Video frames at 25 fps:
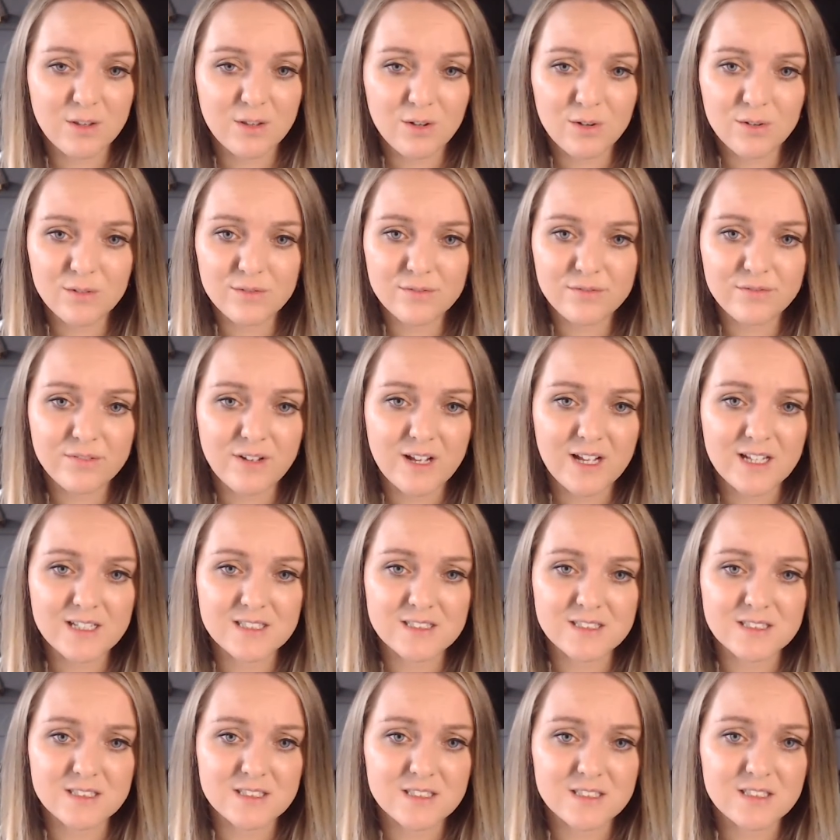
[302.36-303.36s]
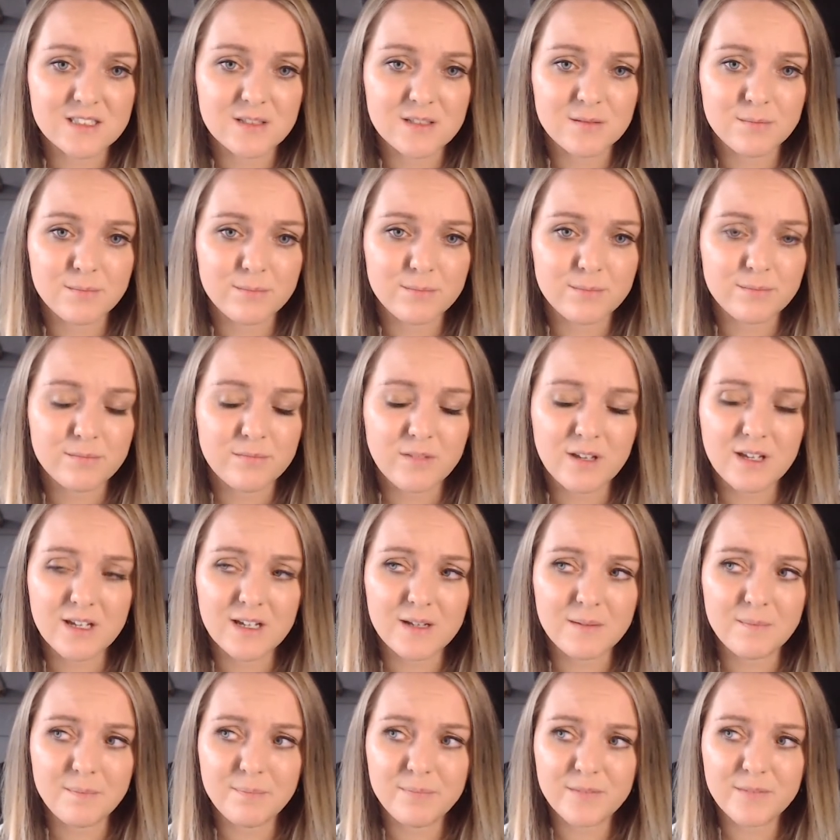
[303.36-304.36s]
love and
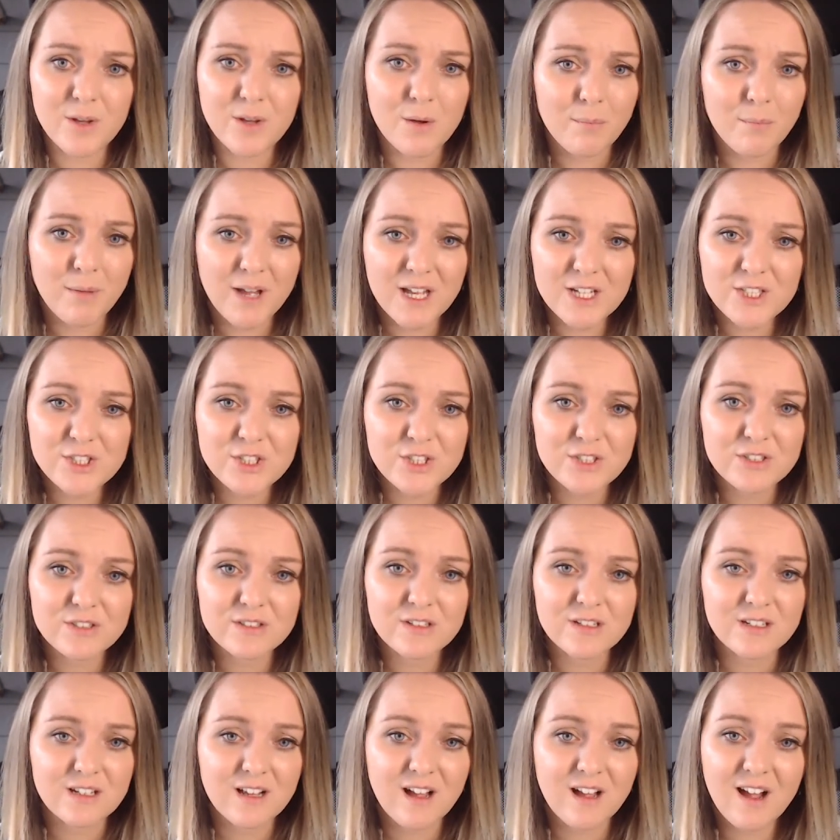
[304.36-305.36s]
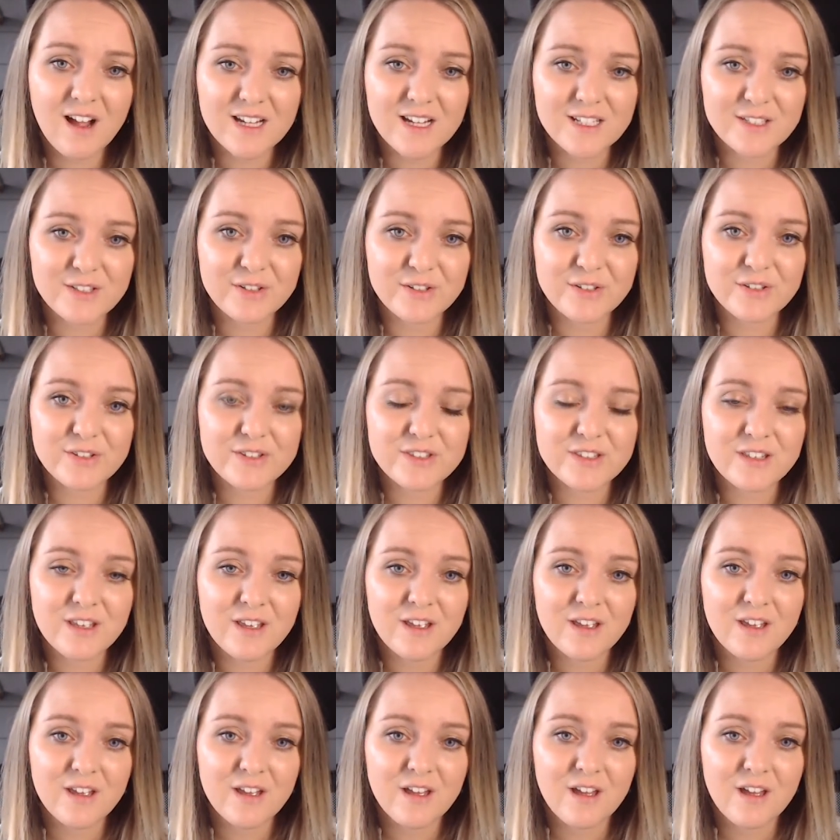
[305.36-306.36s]
compassion and kindness,
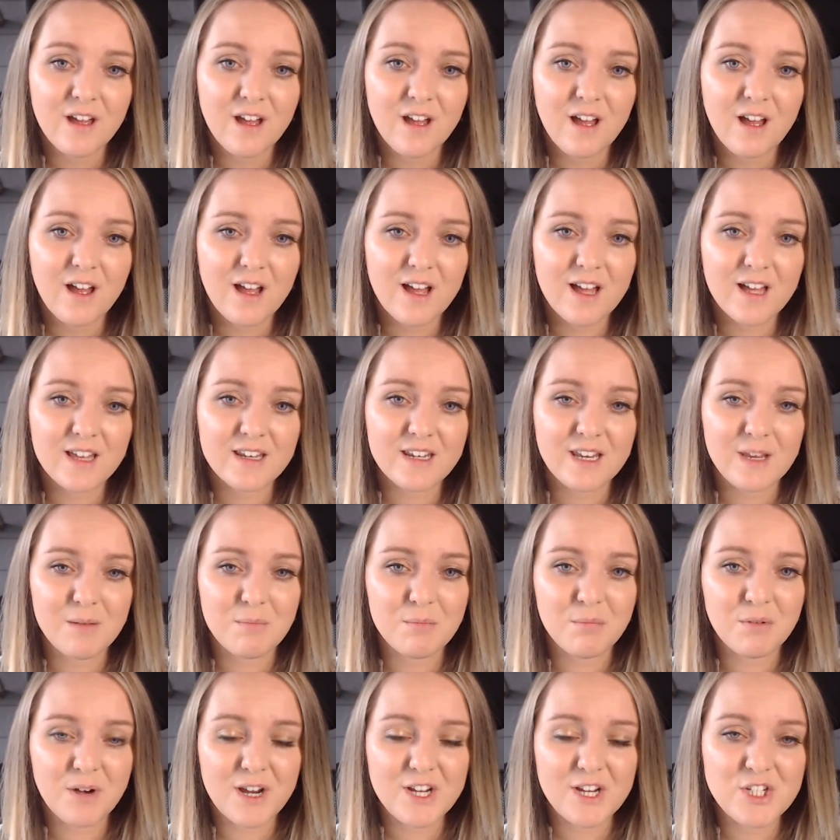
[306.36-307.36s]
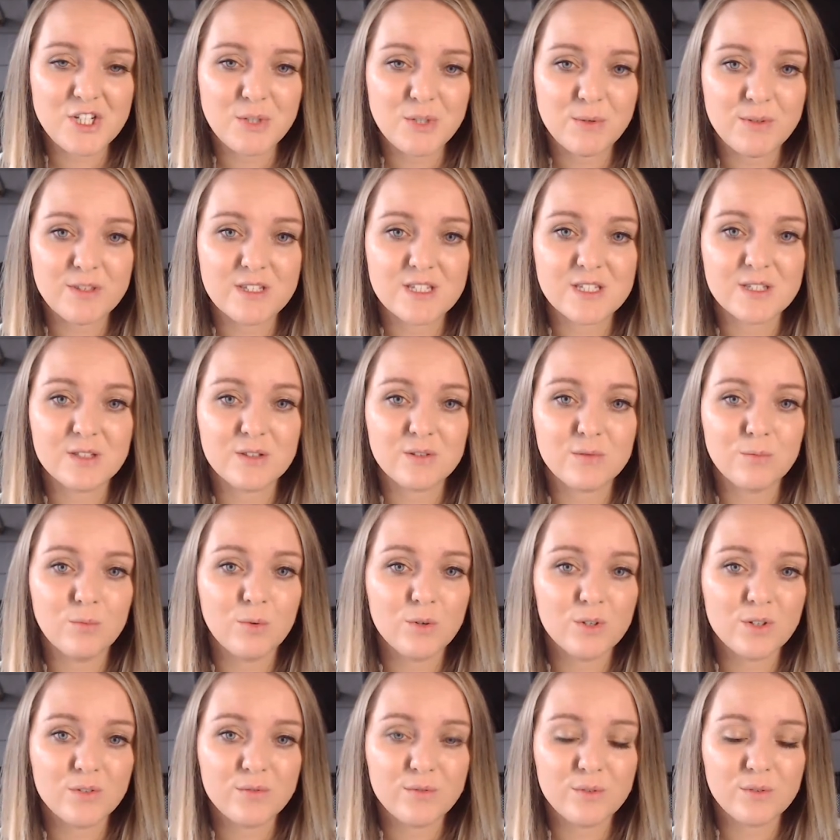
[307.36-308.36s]
and embrace you in this
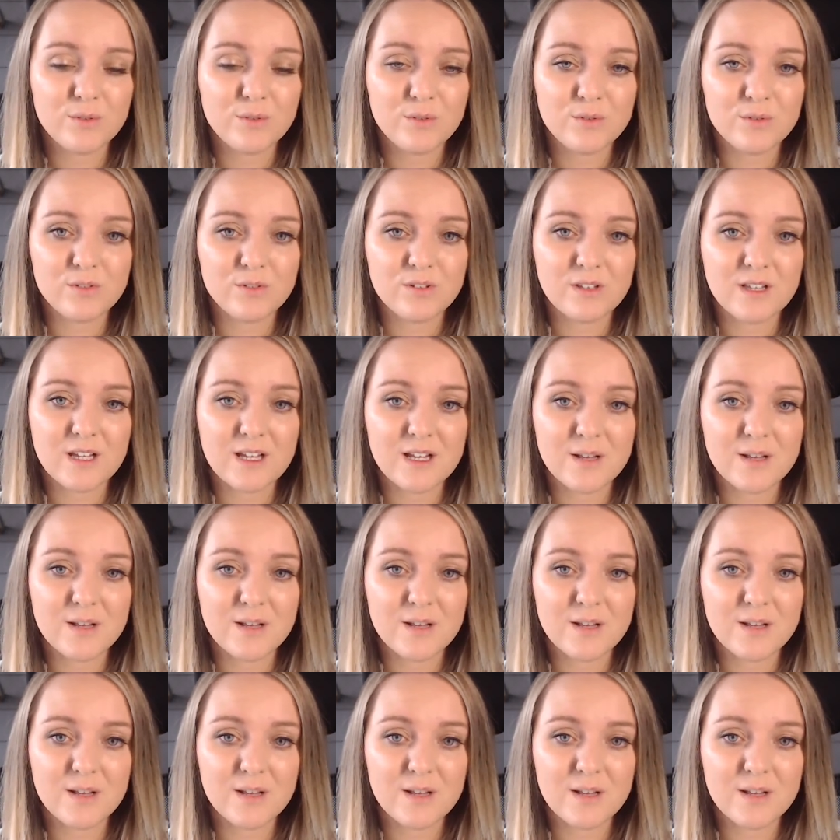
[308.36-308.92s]
wonderful